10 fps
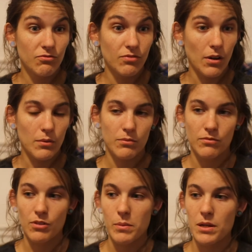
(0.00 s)
from
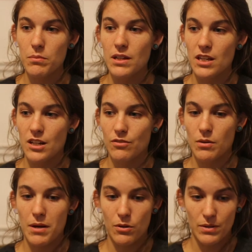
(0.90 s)
him being here for
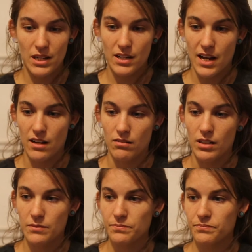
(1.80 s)
about a week now,
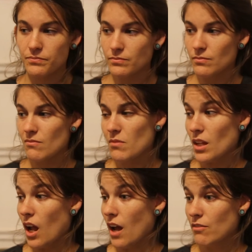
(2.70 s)

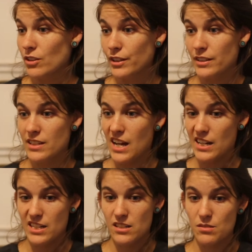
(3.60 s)
I've learned
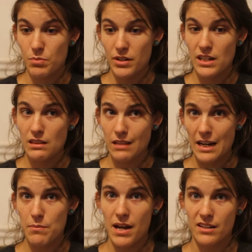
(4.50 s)
that he's a pretty
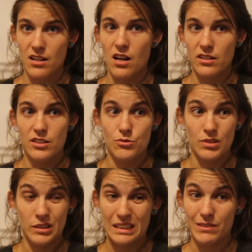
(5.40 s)
laid back dog. He's
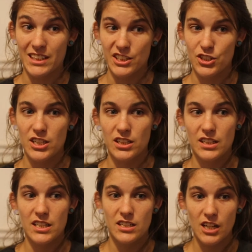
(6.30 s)
really, really chill.
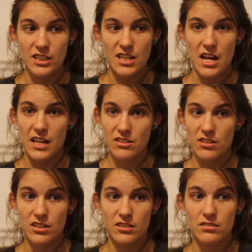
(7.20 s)
He does
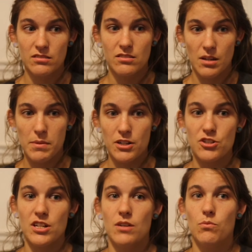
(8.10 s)
exert some
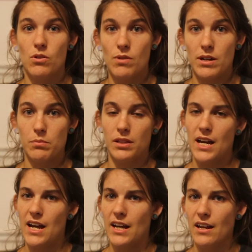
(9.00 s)
energy and will want to
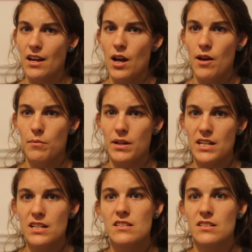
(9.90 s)
play, but
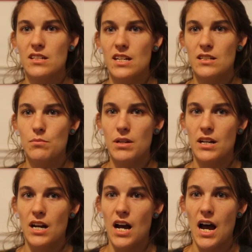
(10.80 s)
he doesn't need to be in
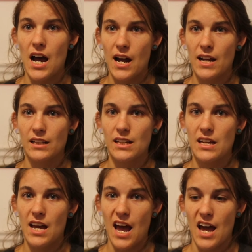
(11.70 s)
a
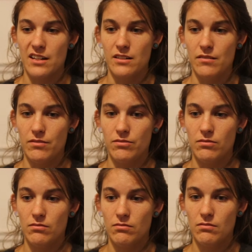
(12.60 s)
highly active
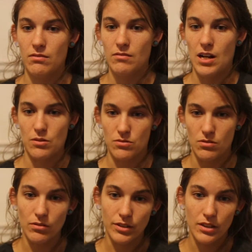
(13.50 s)

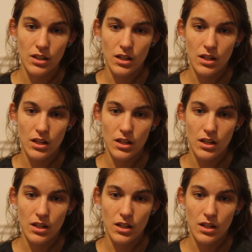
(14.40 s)
household.